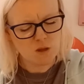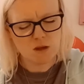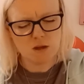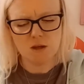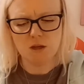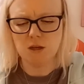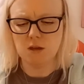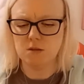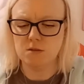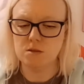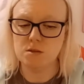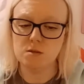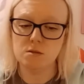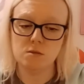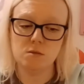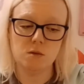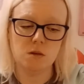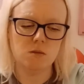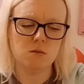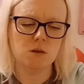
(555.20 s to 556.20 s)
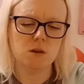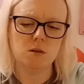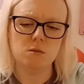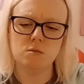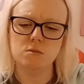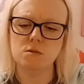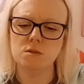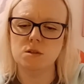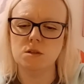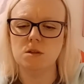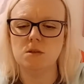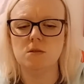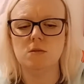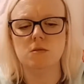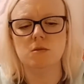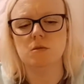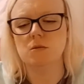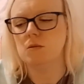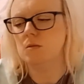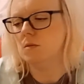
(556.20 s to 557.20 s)
Yeah, so I'll go on to the
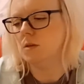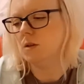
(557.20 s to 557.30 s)
oracle